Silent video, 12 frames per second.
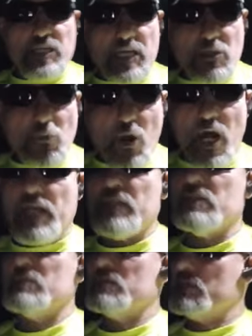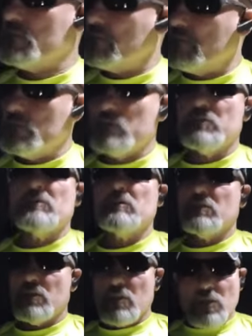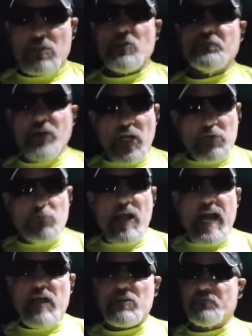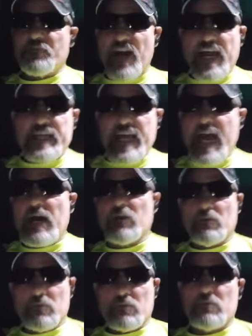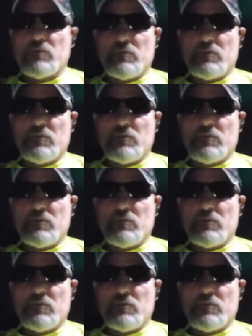I'll tell you what, you fuck around and find out,